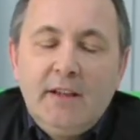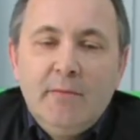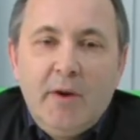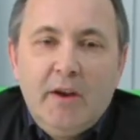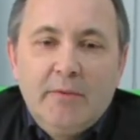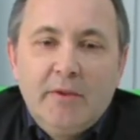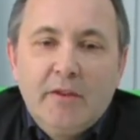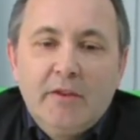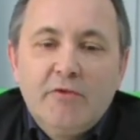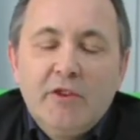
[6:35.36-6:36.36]
combined with
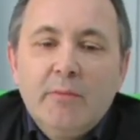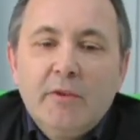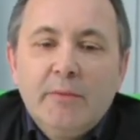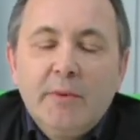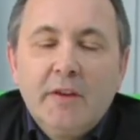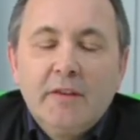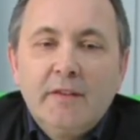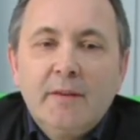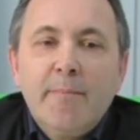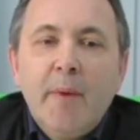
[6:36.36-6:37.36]
other treatments because
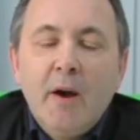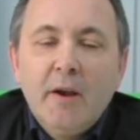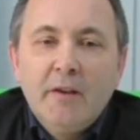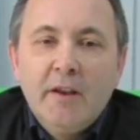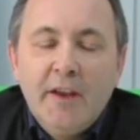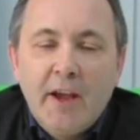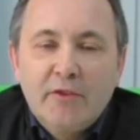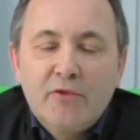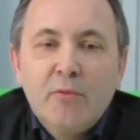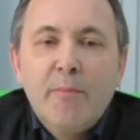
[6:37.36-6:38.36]
it's a
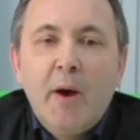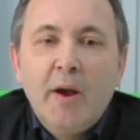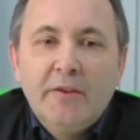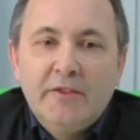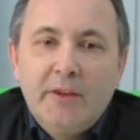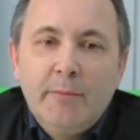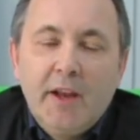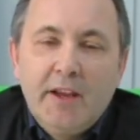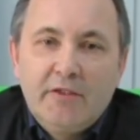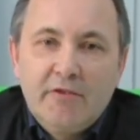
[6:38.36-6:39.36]
natural
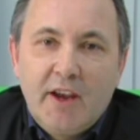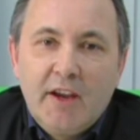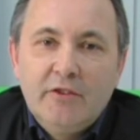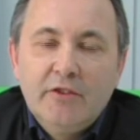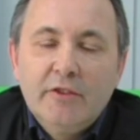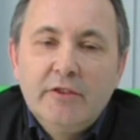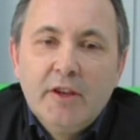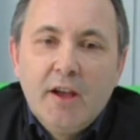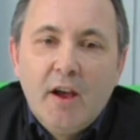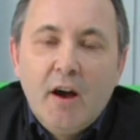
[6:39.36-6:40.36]
biostimulatory agent.
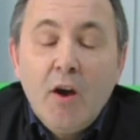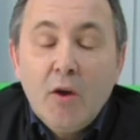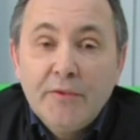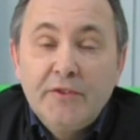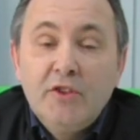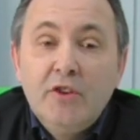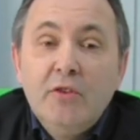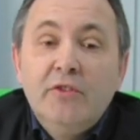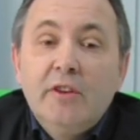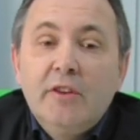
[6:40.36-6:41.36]
I often
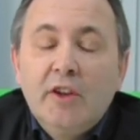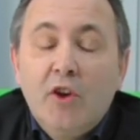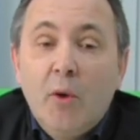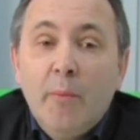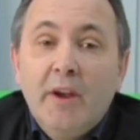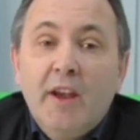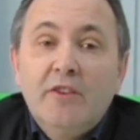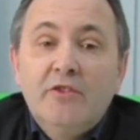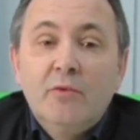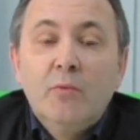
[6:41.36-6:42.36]
use it in
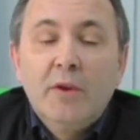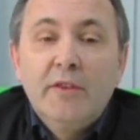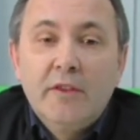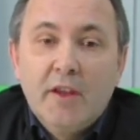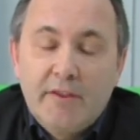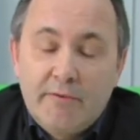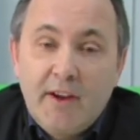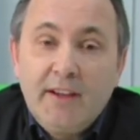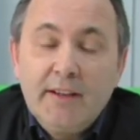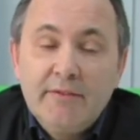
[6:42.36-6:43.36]
combination with
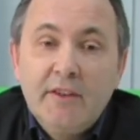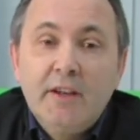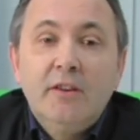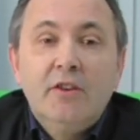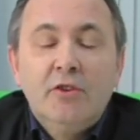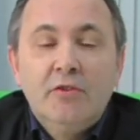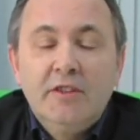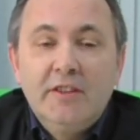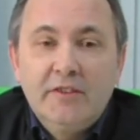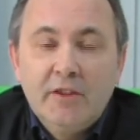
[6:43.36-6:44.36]
thread lifting,
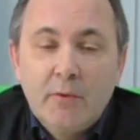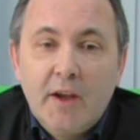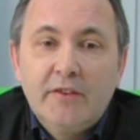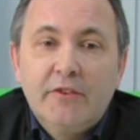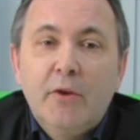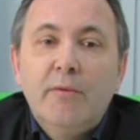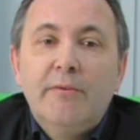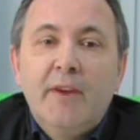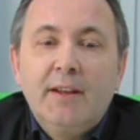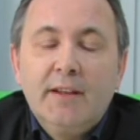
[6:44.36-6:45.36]
usually silhouette soft
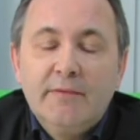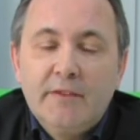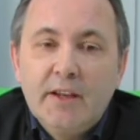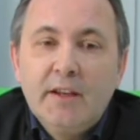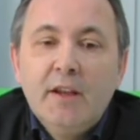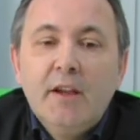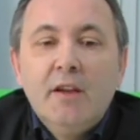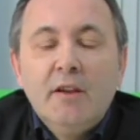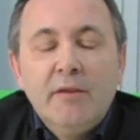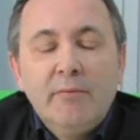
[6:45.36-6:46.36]
thread lifting,
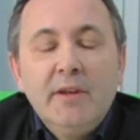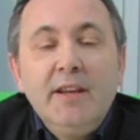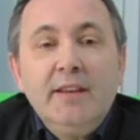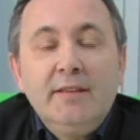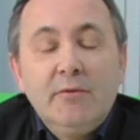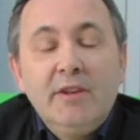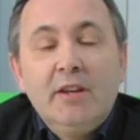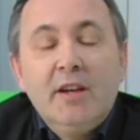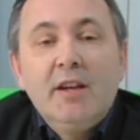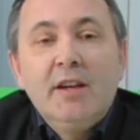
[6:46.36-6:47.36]
if we need
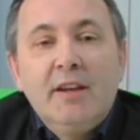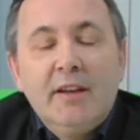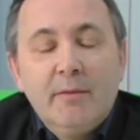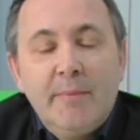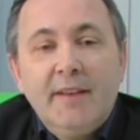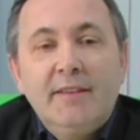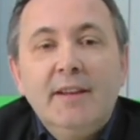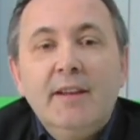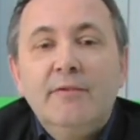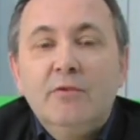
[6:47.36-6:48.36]
to get a better
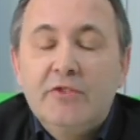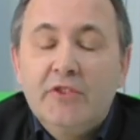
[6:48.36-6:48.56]
lift or